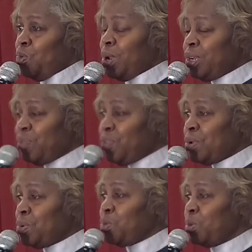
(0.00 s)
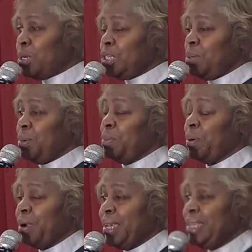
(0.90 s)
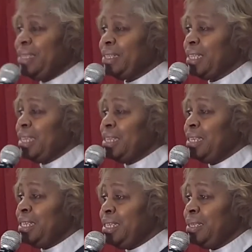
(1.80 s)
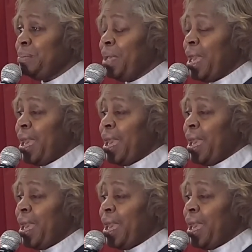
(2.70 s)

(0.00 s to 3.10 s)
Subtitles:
wonderful worship and praise team,